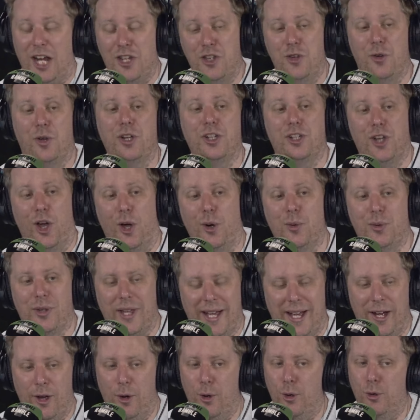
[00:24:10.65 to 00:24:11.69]
and you can go
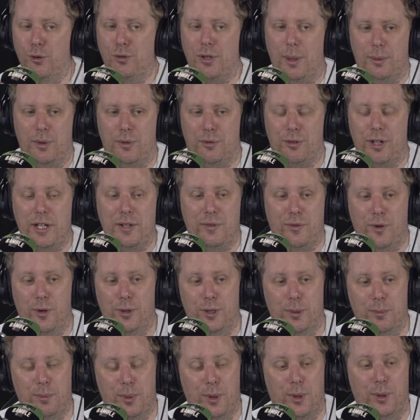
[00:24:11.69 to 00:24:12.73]
there, hoover up the free
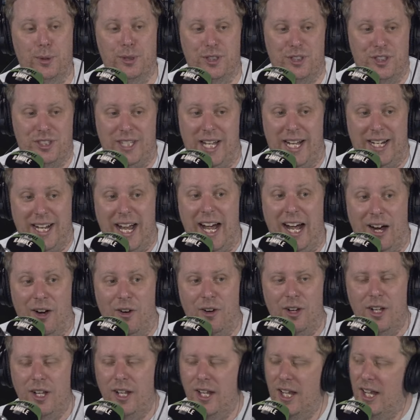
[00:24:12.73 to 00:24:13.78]
food and booze, and just hang out.